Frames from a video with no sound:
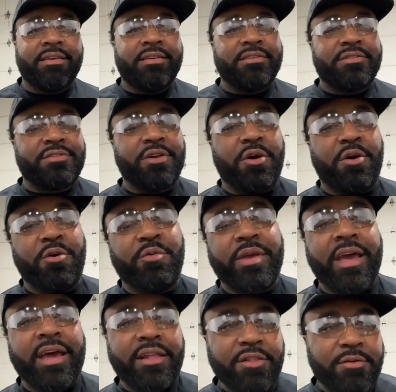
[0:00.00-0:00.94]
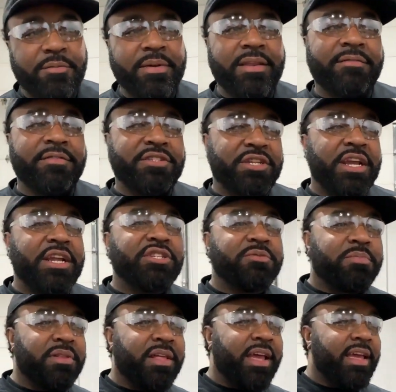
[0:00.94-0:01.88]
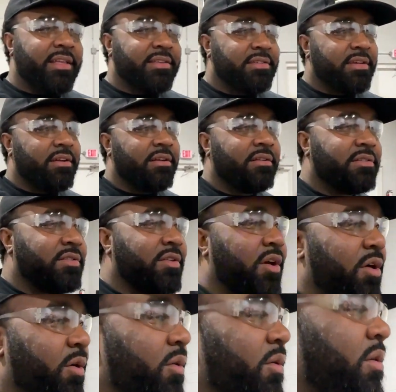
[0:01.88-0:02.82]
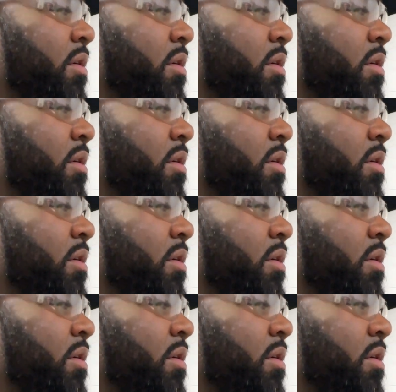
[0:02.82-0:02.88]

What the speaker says: So we had a little bit of a change of plans here. So